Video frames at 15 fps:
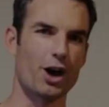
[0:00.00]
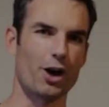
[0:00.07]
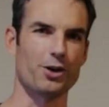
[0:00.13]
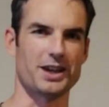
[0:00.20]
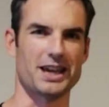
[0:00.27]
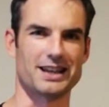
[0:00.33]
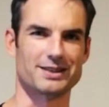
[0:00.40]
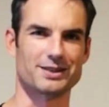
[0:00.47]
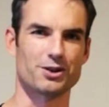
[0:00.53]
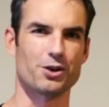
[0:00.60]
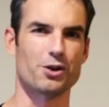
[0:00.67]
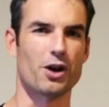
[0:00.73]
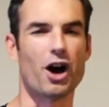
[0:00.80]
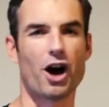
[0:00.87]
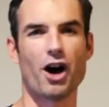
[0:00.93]
Okay,
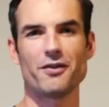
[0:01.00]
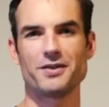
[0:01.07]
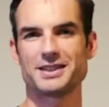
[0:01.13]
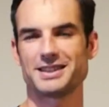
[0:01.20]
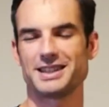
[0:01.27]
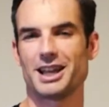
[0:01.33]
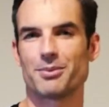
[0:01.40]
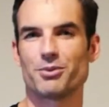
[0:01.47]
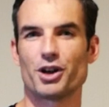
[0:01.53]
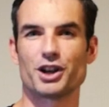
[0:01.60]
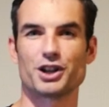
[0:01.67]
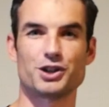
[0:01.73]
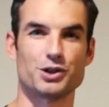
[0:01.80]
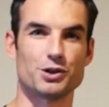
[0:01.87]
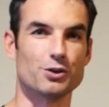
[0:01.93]
so obviously I'm not
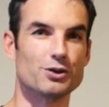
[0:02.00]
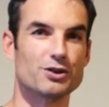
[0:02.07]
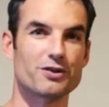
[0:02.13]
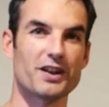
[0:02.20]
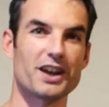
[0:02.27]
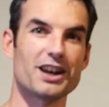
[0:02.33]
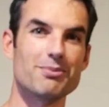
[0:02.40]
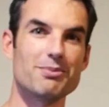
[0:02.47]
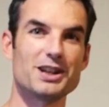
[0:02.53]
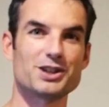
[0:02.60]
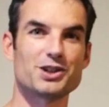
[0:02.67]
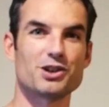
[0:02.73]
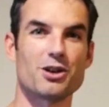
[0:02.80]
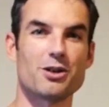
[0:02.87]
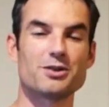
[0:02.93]
a huge fan of
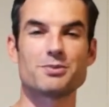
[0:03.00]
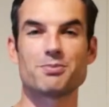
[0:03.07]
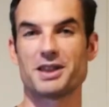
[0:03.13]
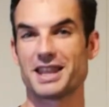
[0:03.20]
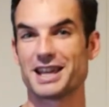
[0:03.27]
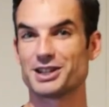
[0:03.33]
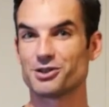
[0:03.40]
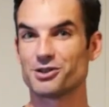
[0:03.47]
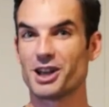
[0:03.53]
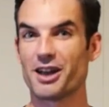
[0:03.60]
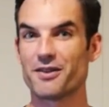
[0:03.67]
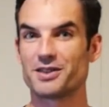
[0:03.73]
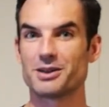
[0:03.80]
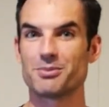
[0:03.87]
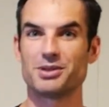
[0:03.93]
metronomes, but they do
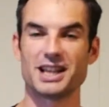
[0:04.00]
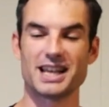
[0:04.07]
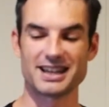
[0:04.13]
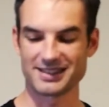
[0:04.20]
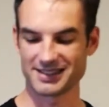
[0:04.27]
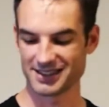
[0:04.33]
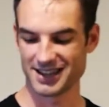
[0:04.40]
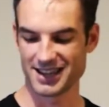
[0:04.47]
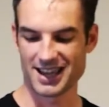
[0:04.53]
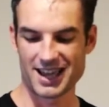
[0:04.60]
have their place.